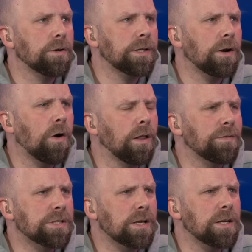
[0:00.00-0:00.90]
and then all of
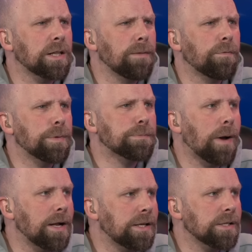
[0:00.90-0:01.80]
a sudden a clip from his
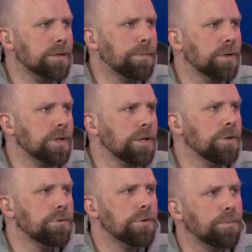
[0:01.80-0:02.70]
podcast appears on
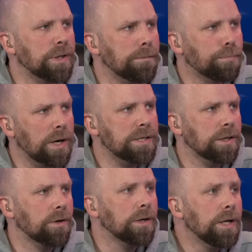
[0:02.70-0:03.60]
YouTube with him
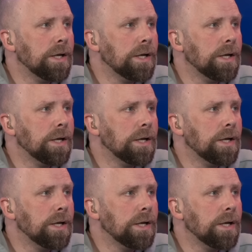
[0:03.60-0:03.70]
praising her.